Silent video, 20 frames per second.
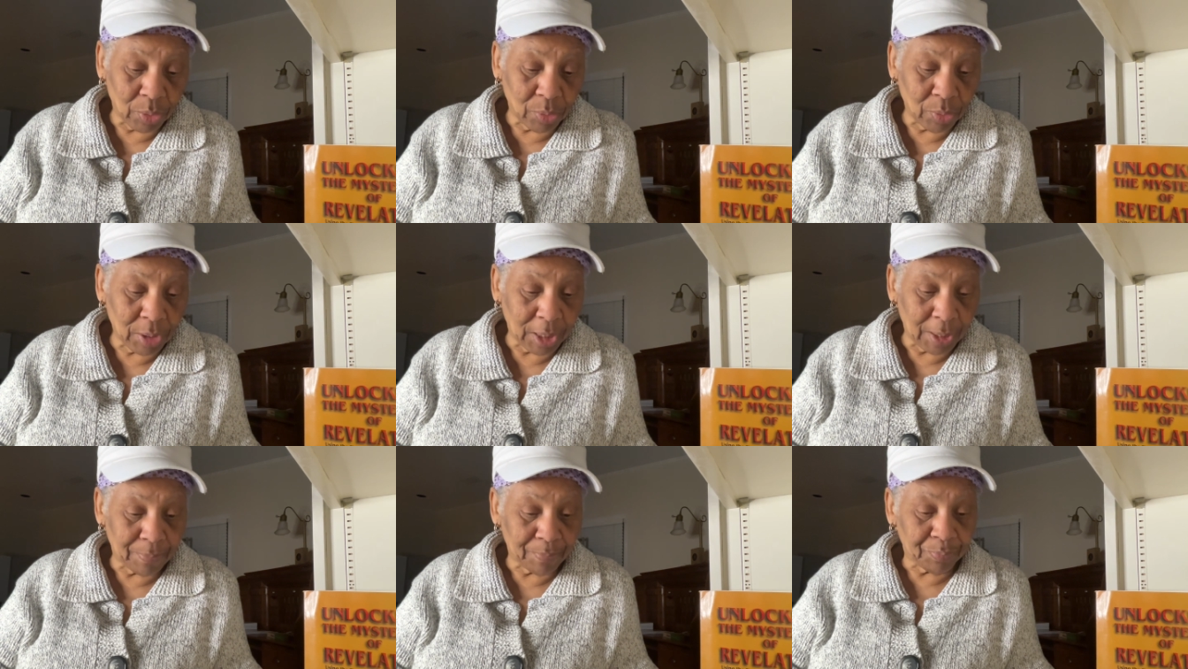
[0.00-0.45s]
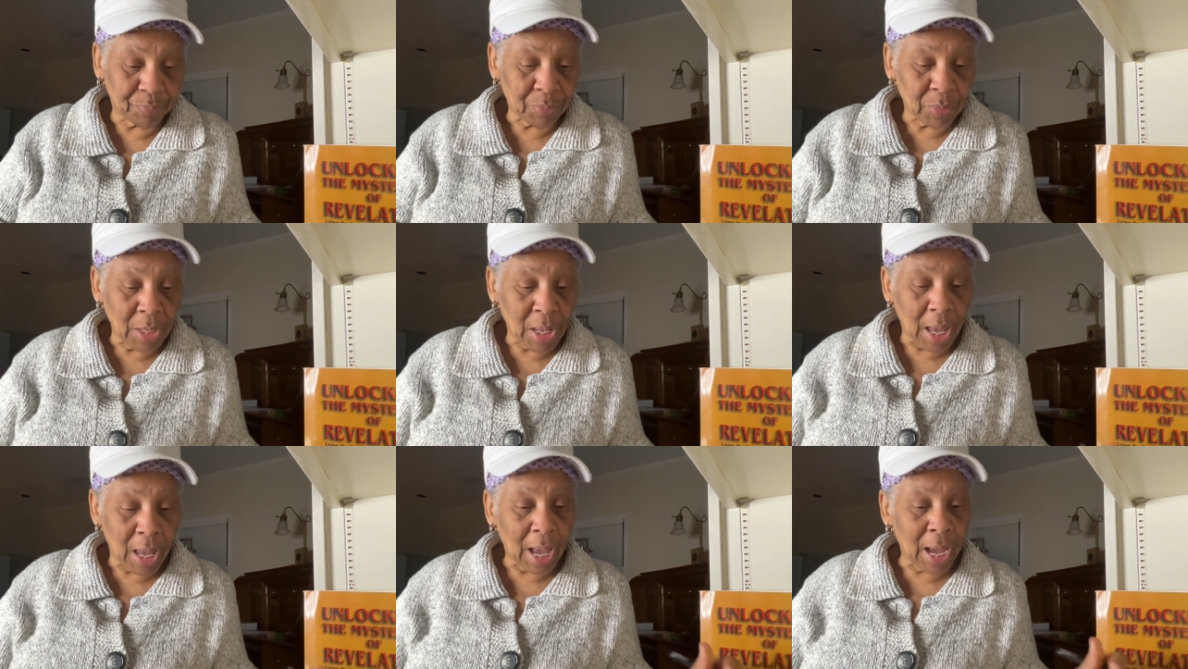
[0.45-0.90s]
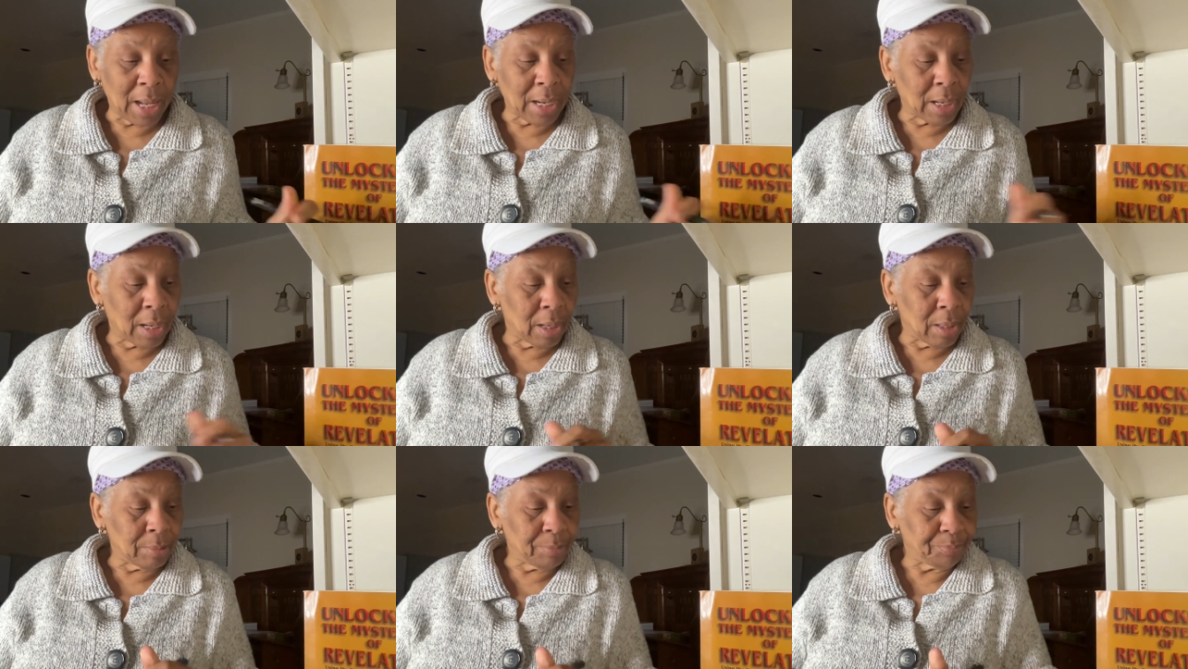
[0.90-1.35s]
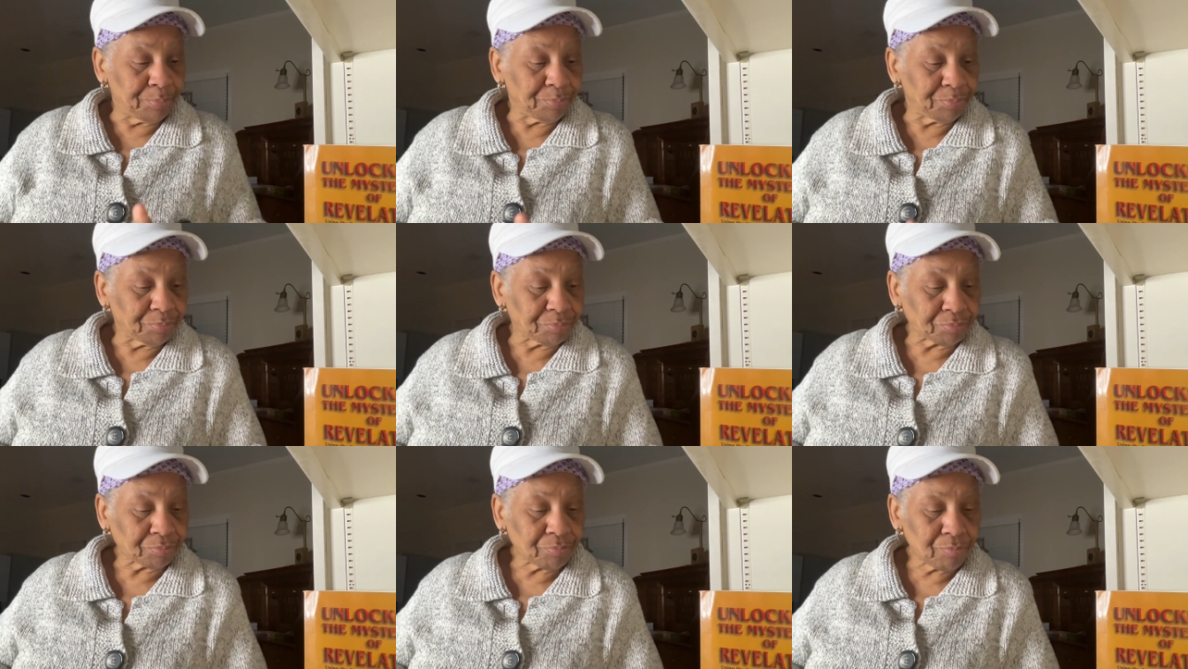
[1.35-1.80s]
Okay, and um,
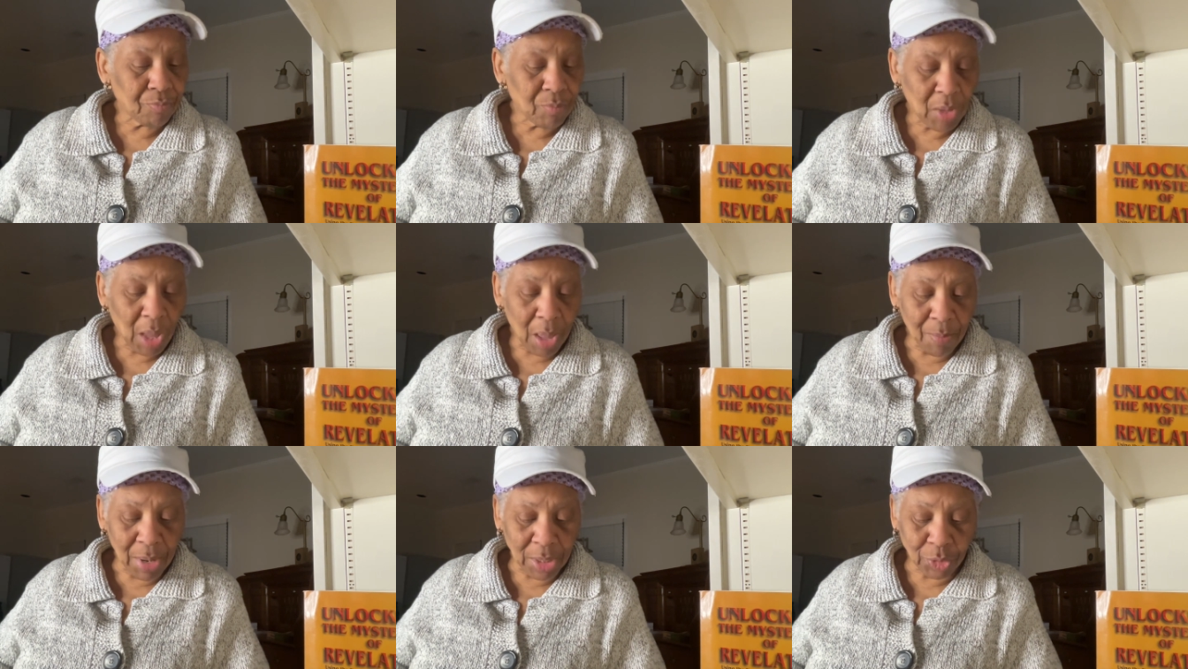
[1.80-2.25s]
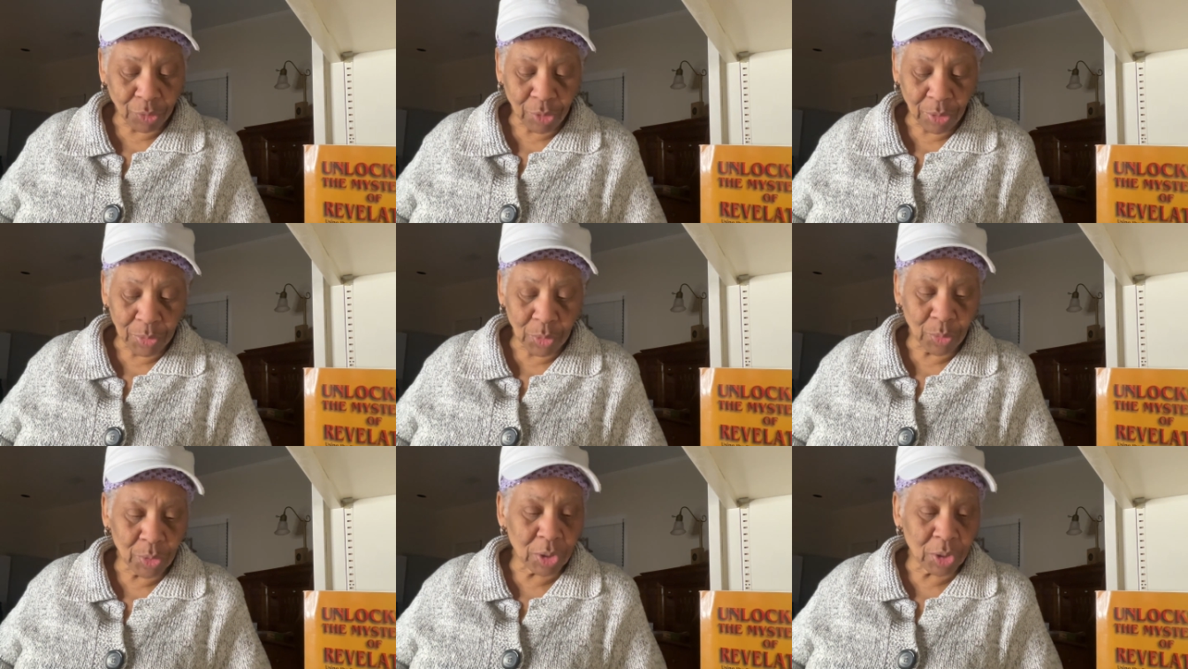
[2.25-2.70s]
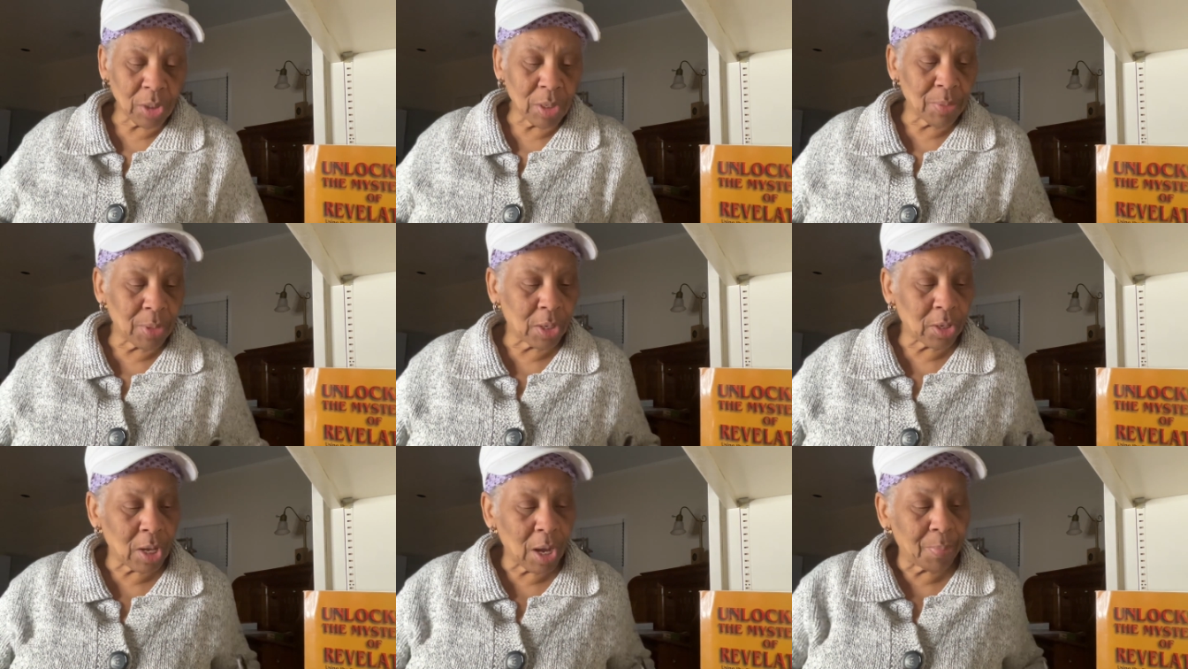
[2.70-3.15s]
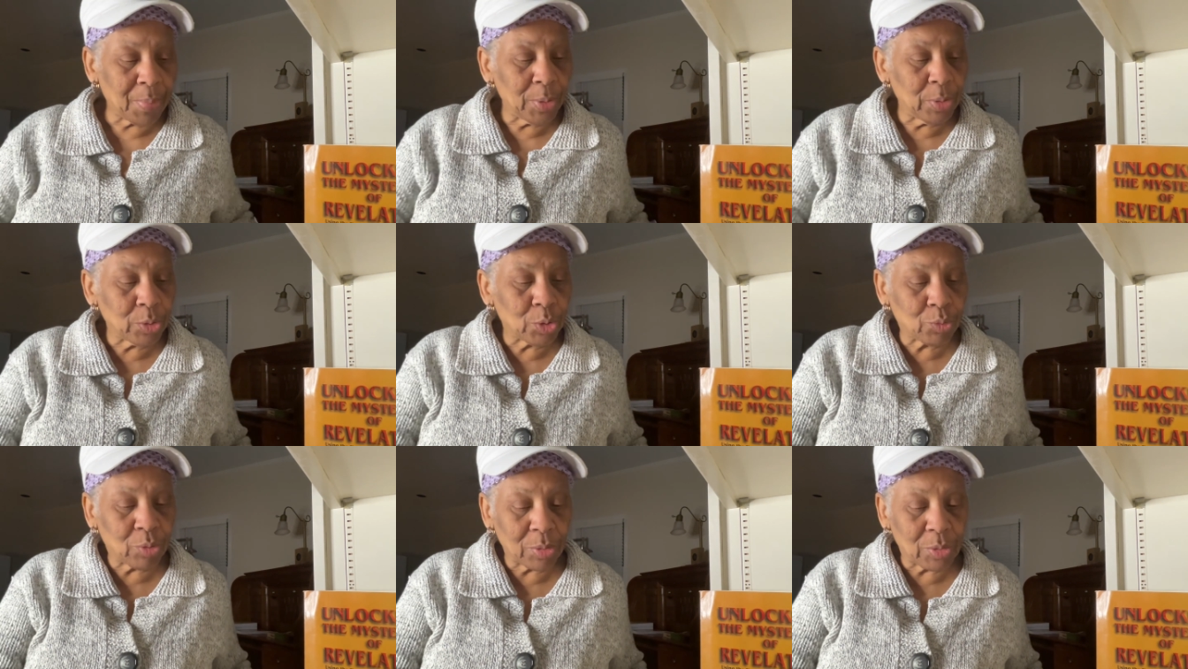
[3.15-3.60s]
my scripture was going a couple
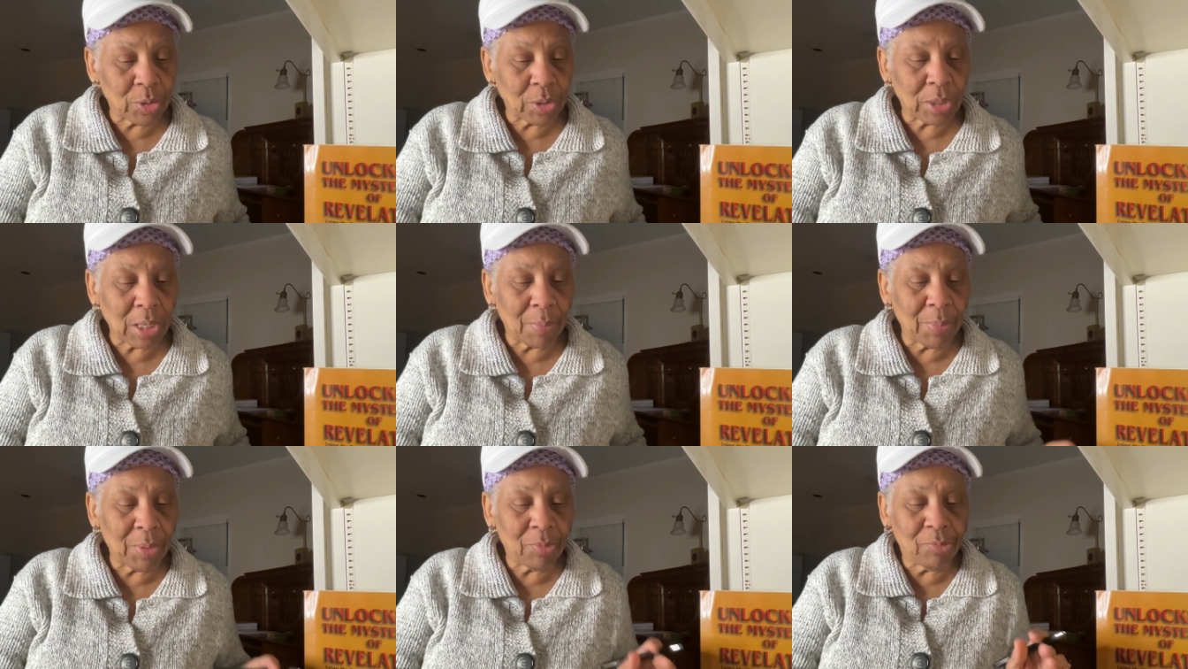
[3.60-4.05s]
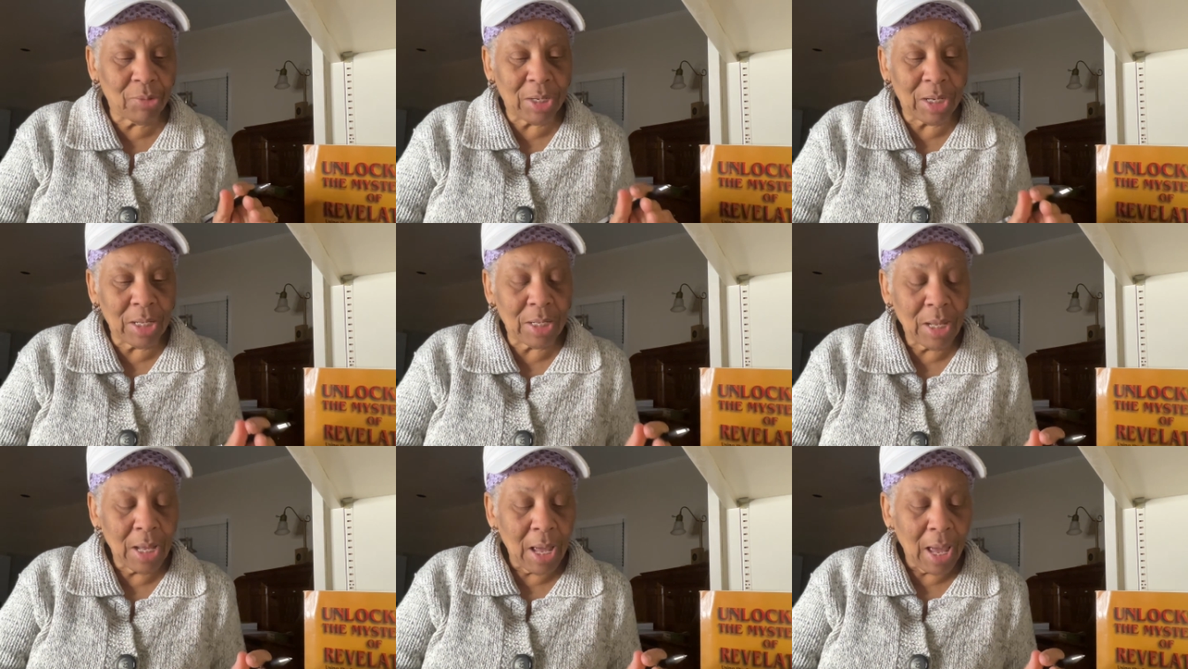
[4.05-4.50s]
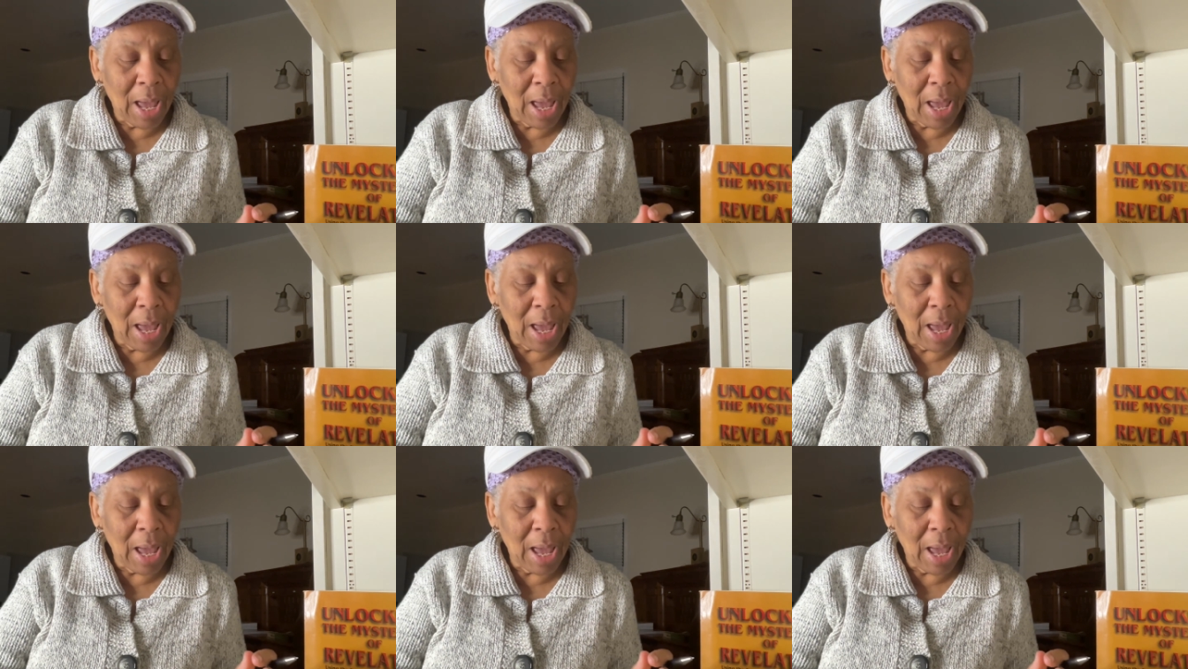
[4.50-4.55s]
of scriptures I'm gonna read,